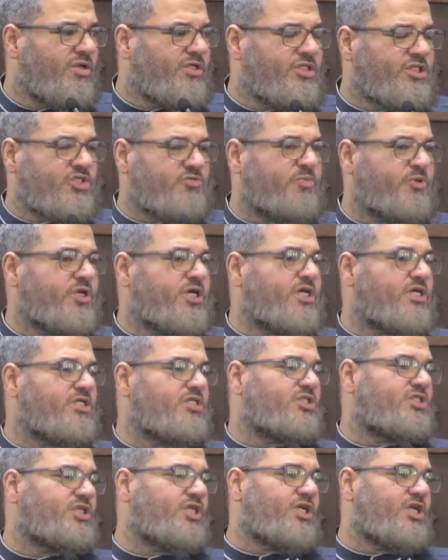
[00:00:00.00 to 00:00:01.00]
Just
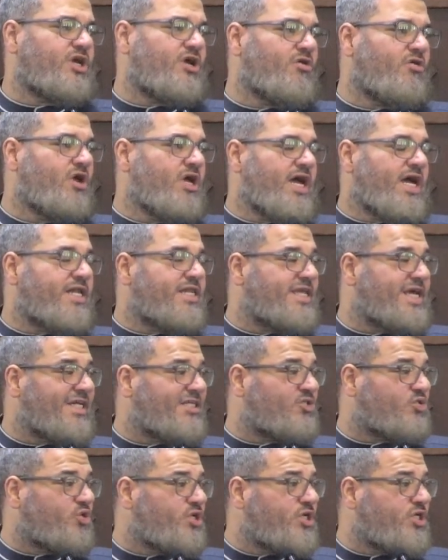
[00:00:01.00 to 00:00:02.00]
because, and
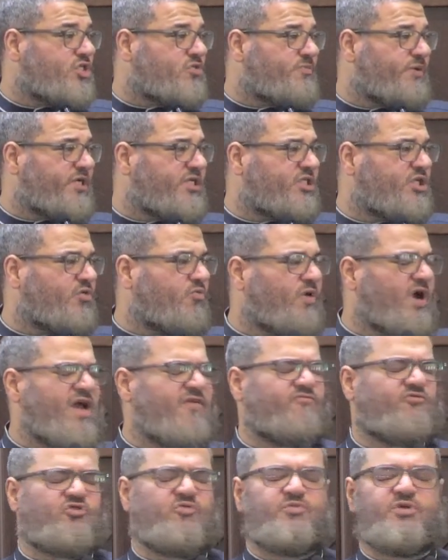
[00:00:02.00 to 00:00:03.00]
that's, you expect your
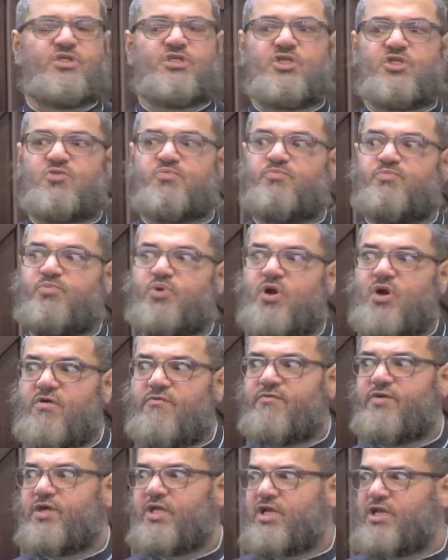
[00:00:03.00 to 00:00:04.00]
wife to be just
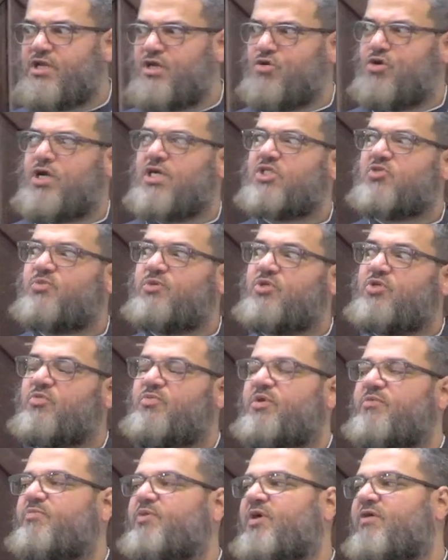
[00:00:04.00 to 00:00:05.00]
perfect and your husband to
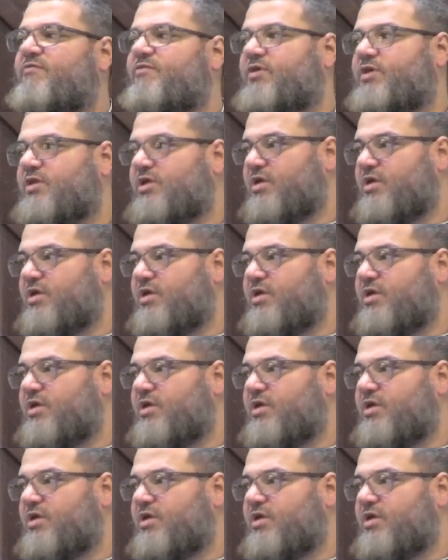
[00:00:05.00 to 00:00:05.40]
be perfect.